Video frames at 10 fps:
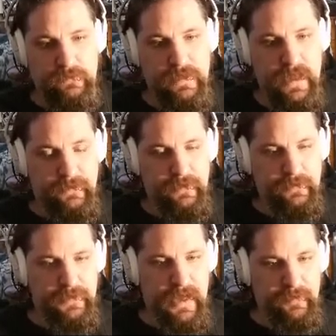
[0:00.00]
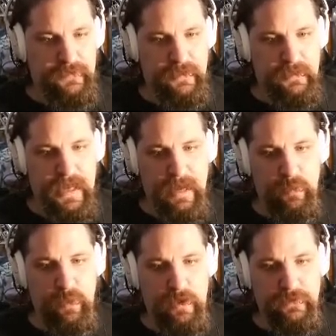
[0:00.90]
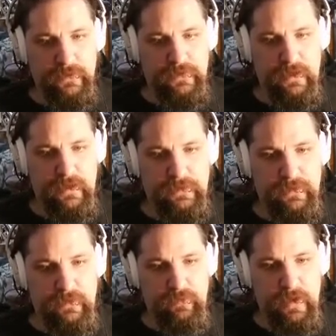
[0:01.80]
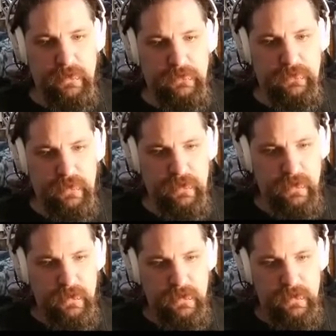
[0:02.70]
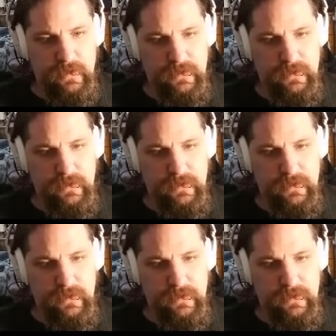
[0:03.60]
Now, there's obviously a lot more in this area than there was the